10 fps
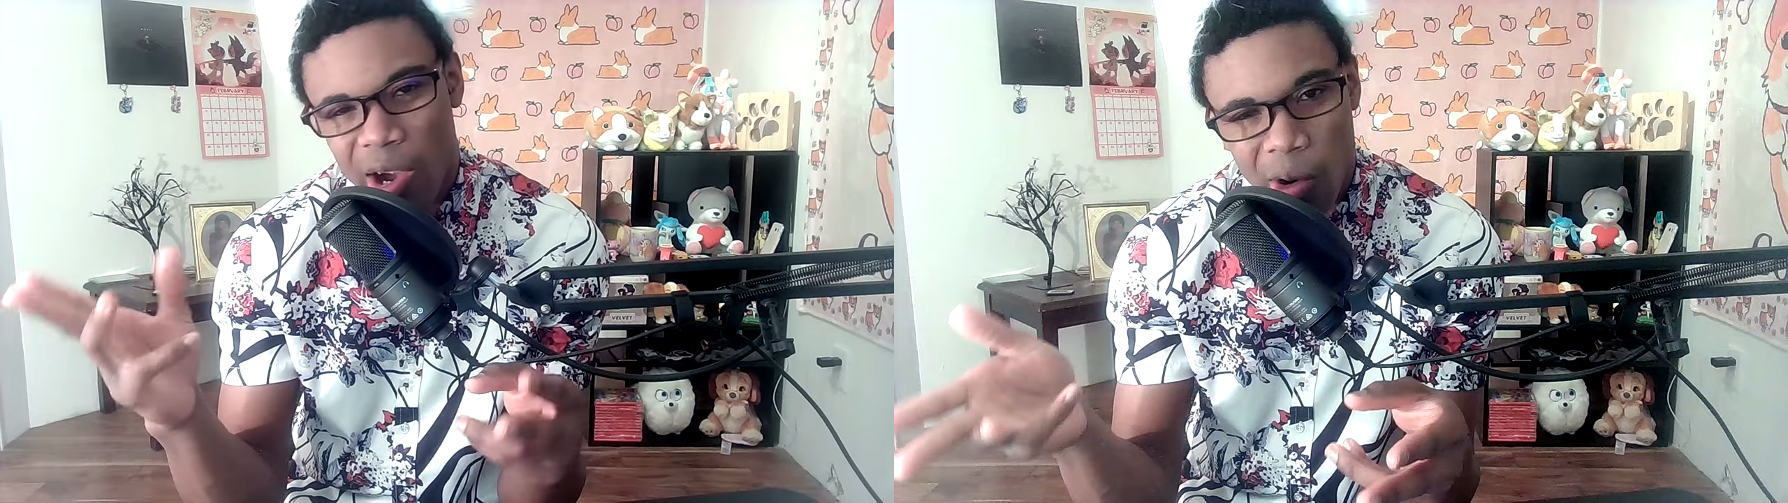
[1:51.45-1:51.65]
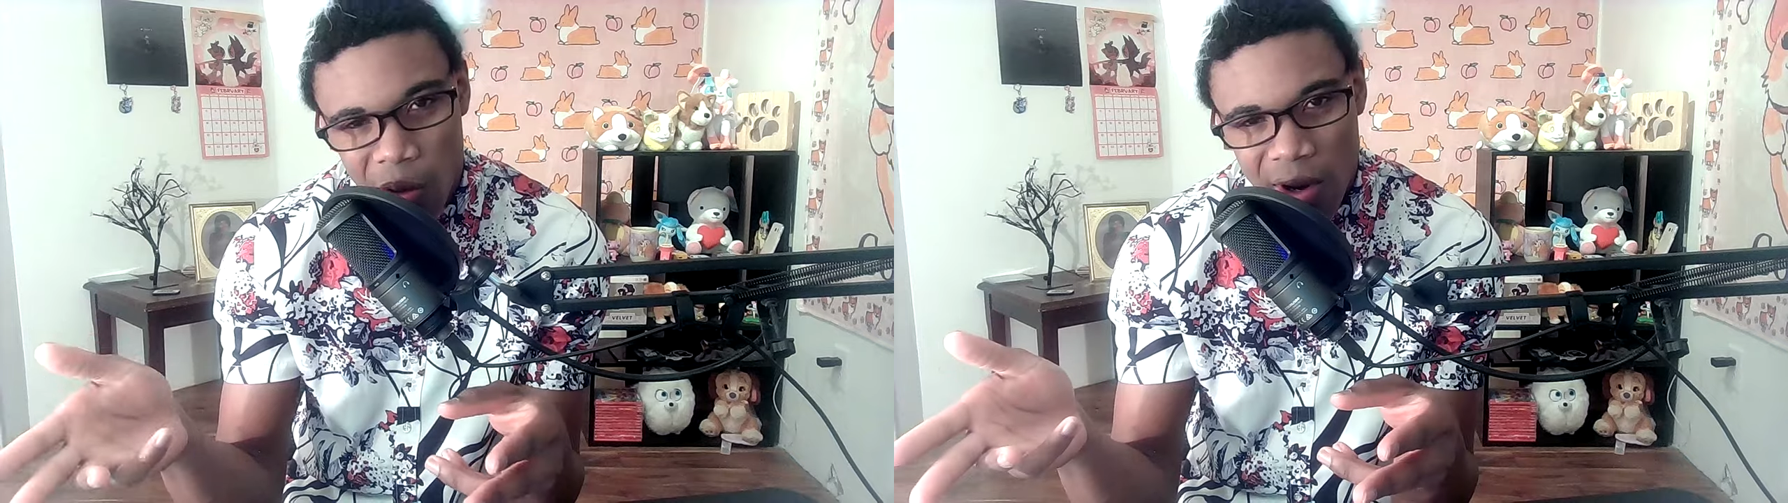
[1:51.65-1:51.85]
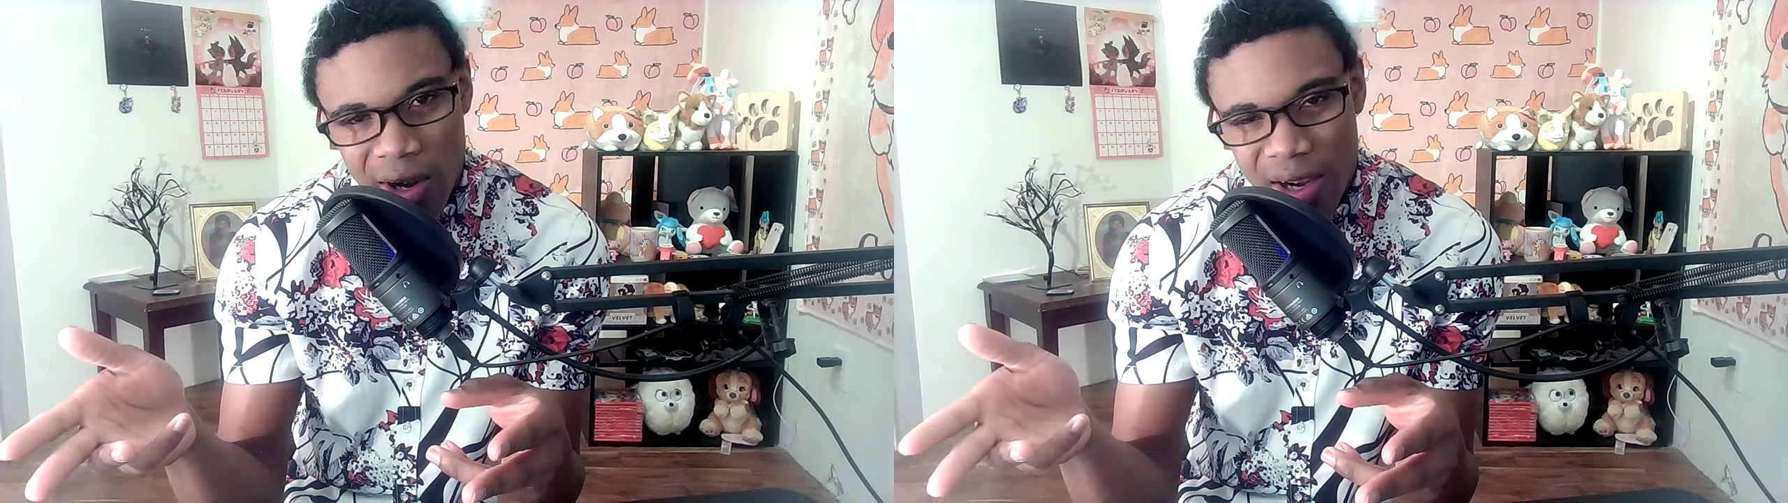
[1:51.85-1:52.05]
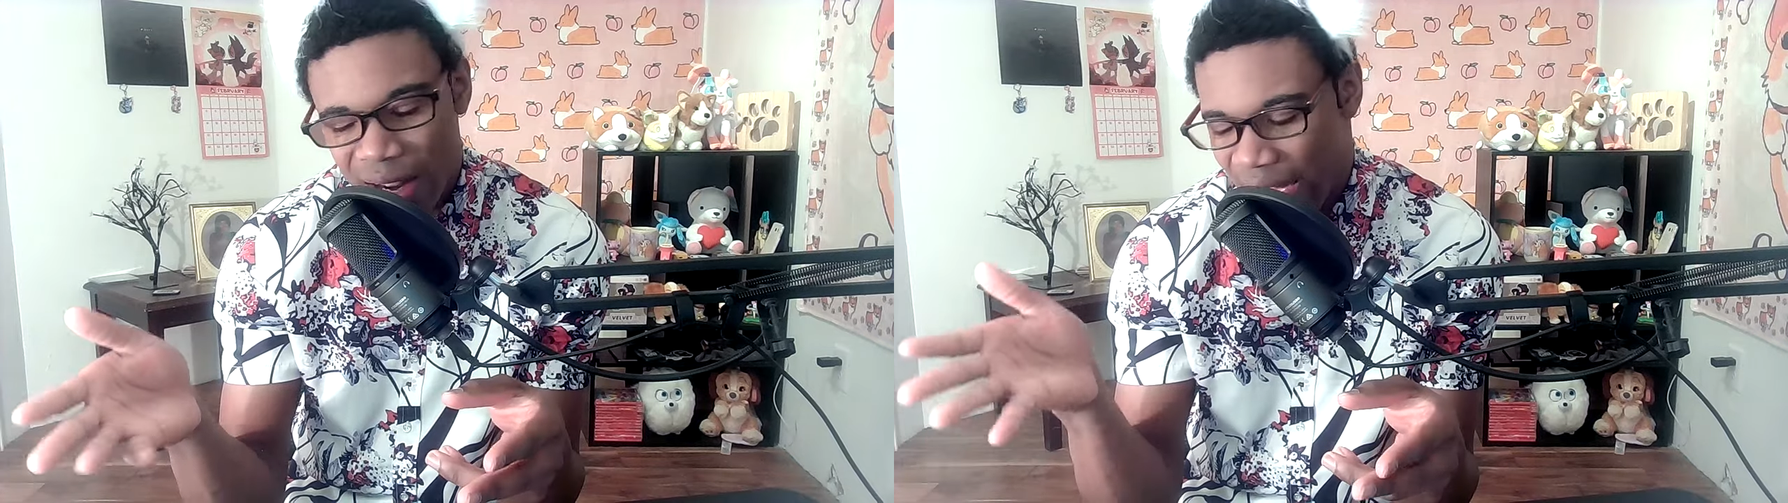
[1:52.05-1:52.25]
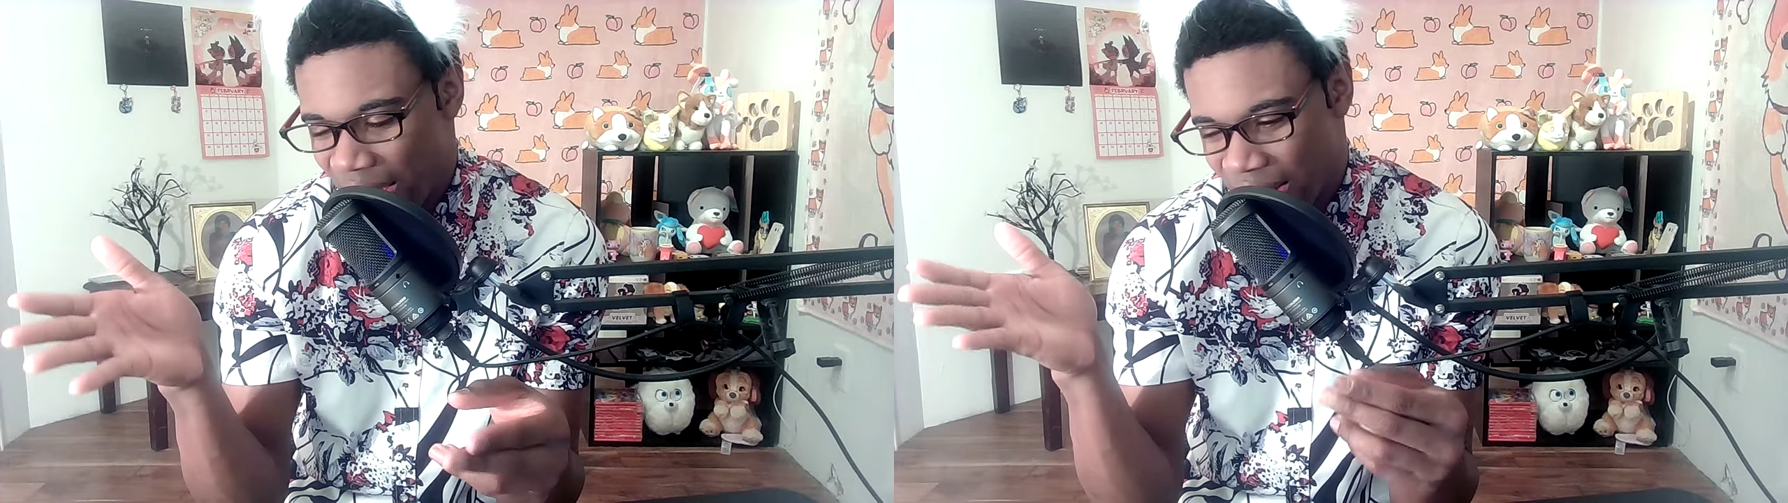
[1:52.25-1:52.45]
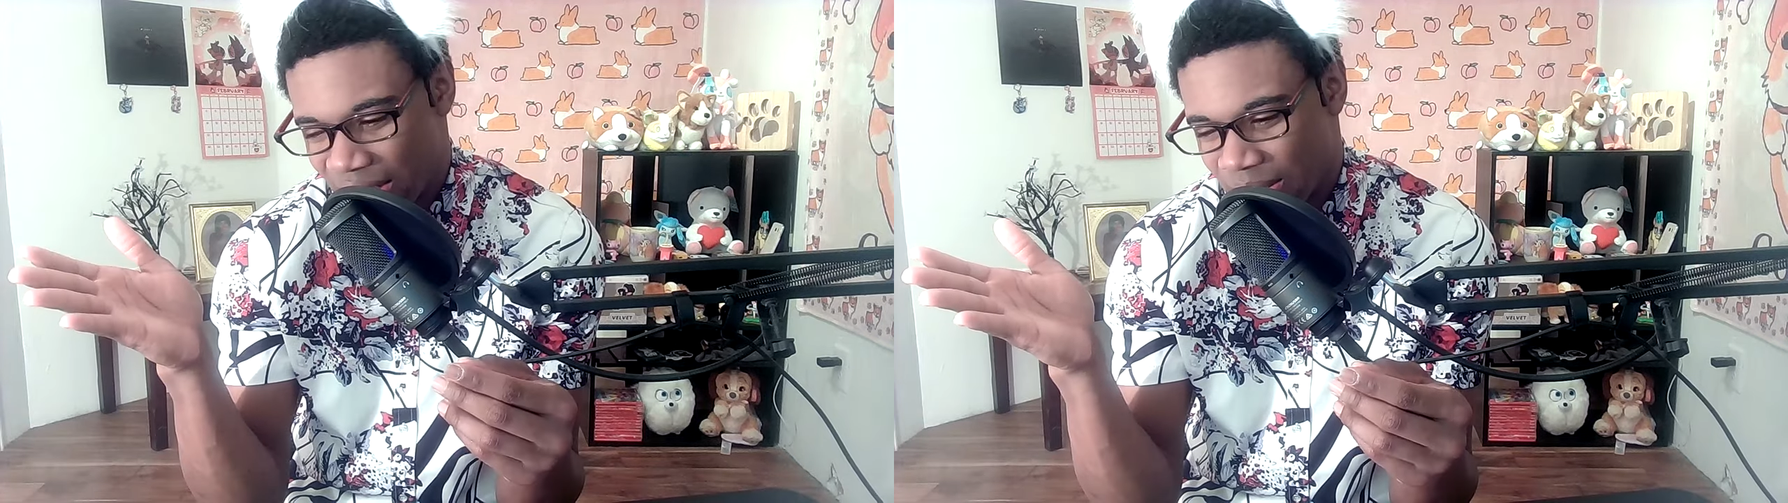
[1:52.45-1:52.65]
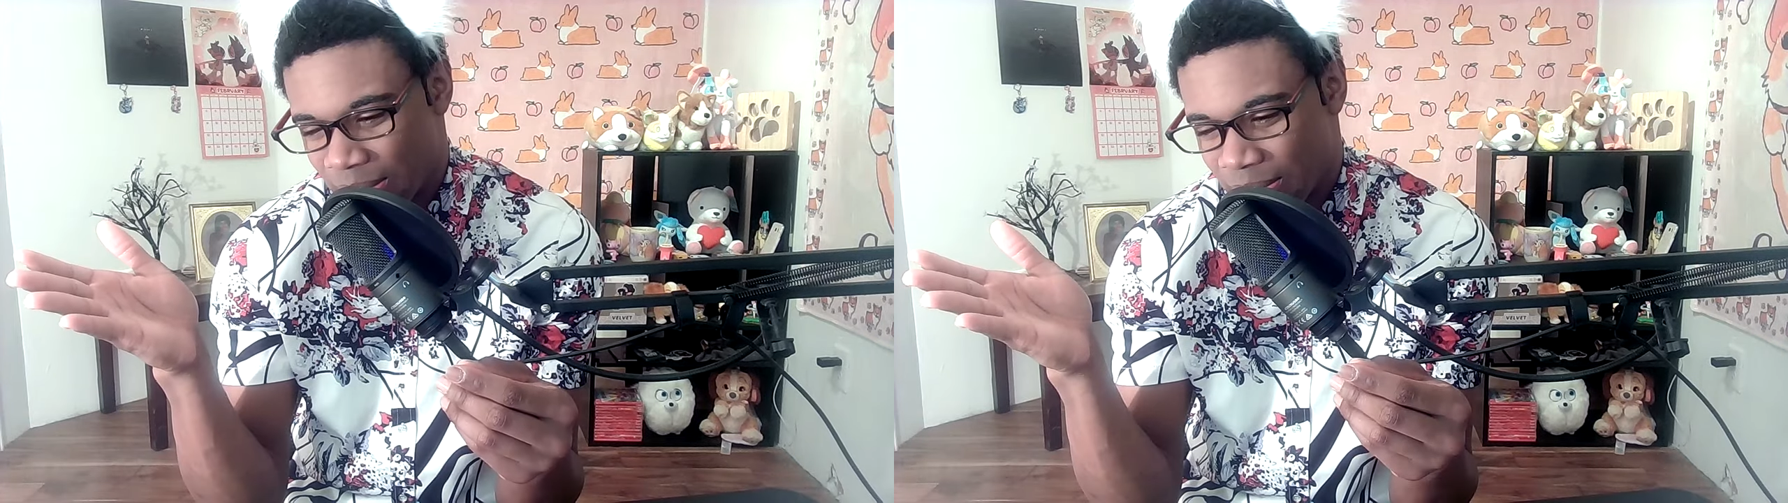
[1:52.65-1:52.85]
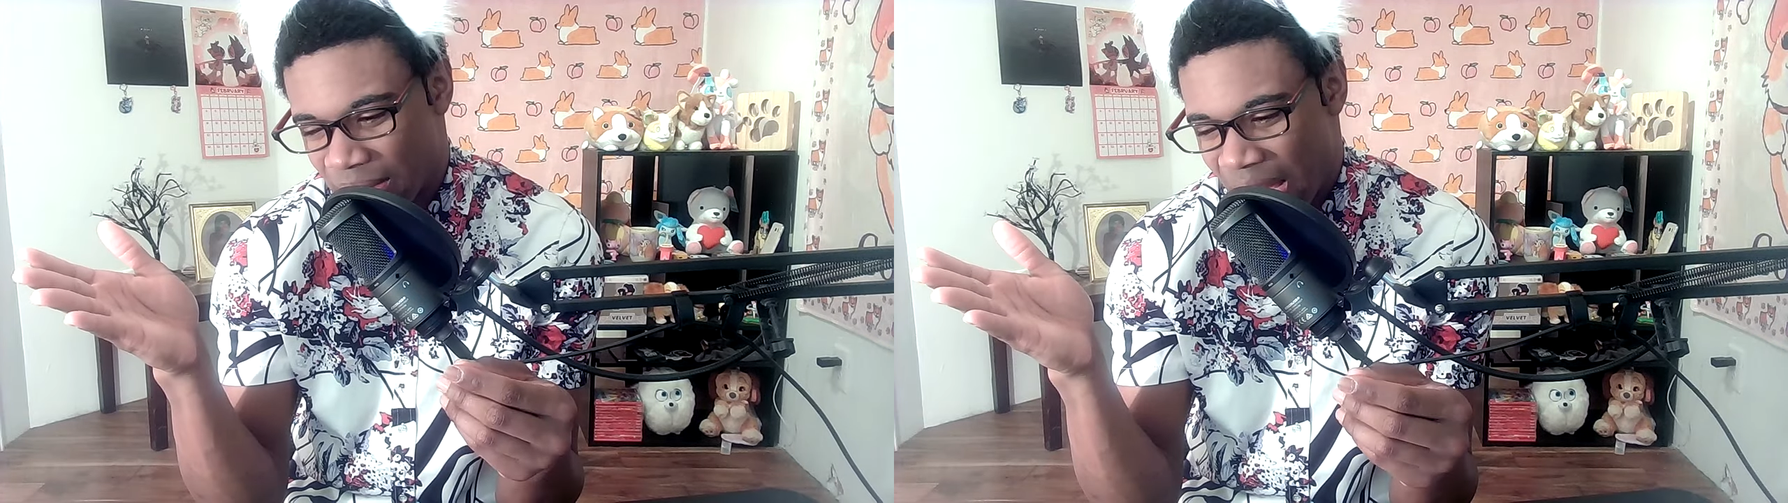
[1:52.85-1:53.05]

horror and um,